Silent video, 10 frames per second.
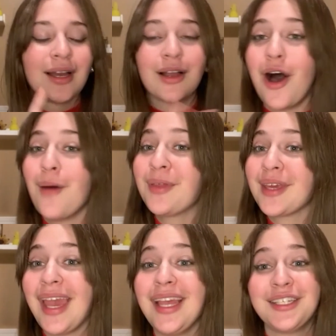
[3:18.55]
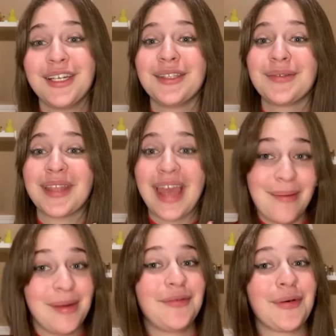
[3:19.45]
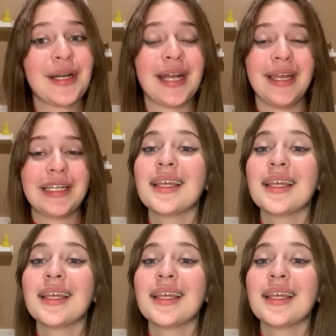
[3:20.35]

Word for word: complications with him and Fortnite.